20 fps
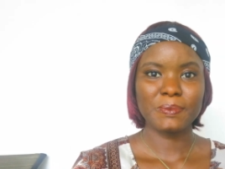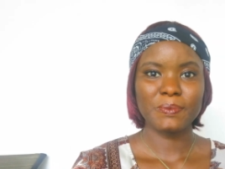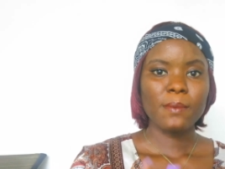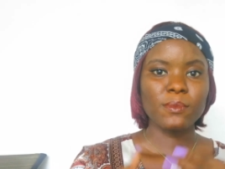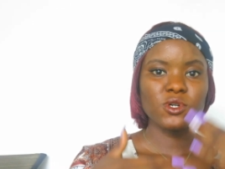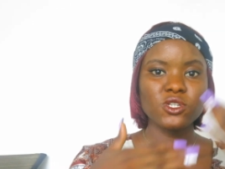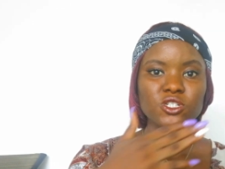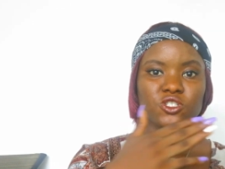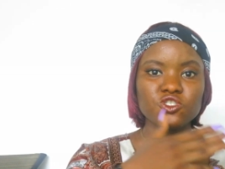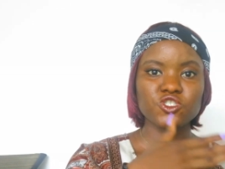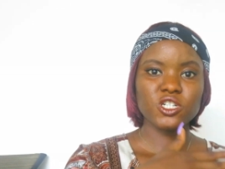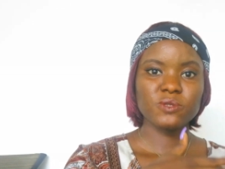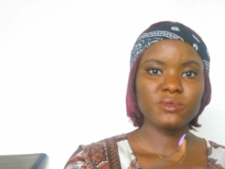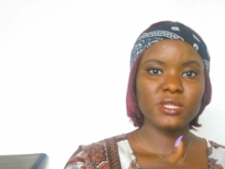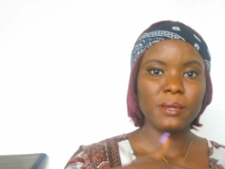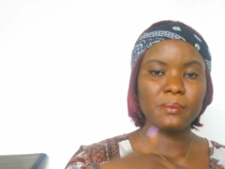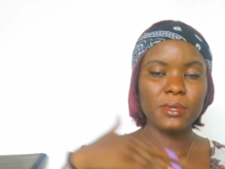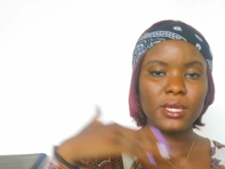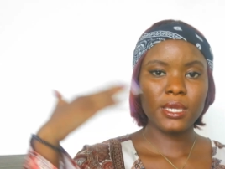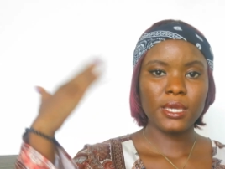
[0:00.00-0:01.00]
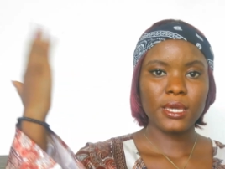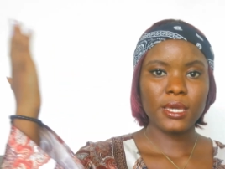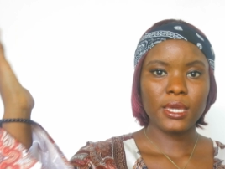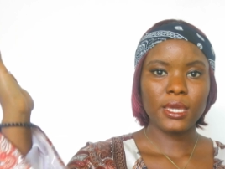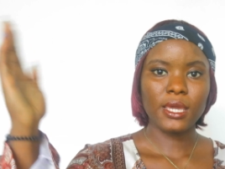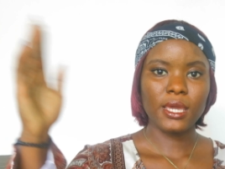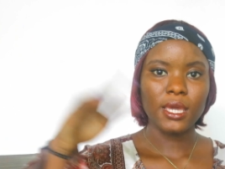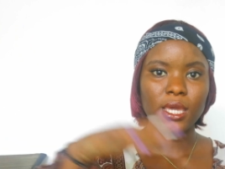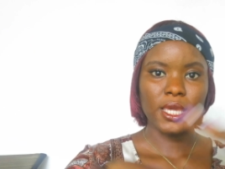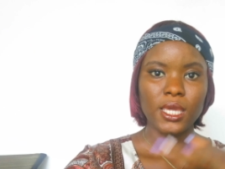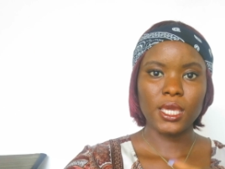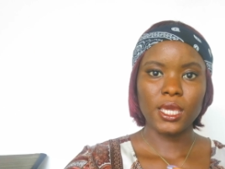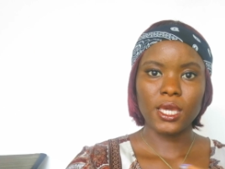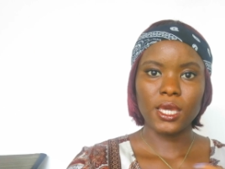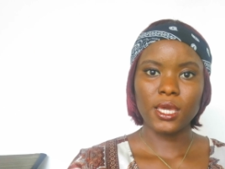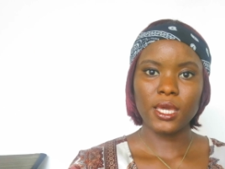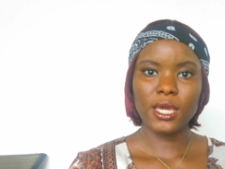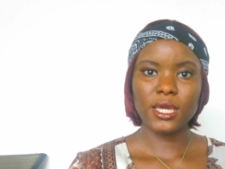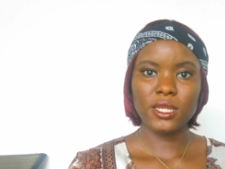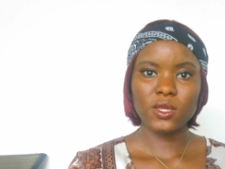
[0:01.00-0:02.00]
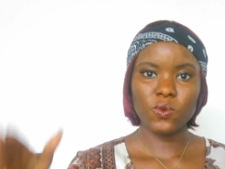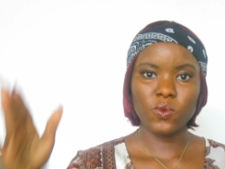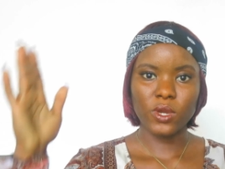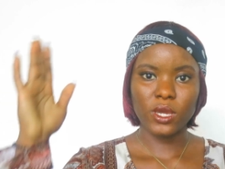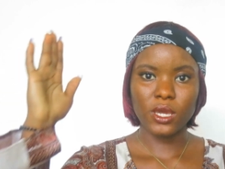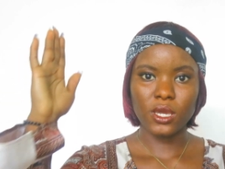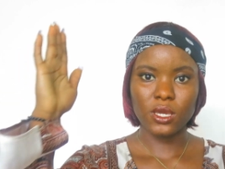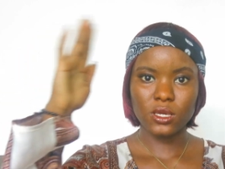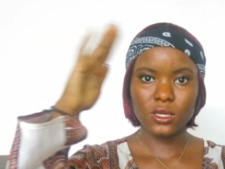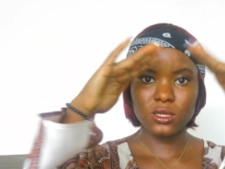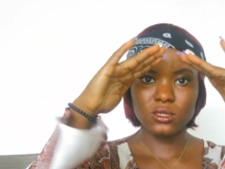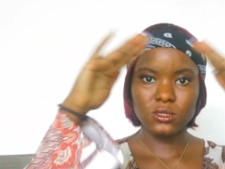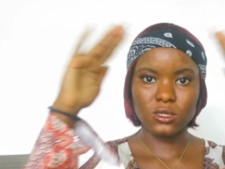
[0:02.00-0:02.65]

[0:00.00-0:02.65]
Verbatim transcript: i'm gonna drop them here here here anywhere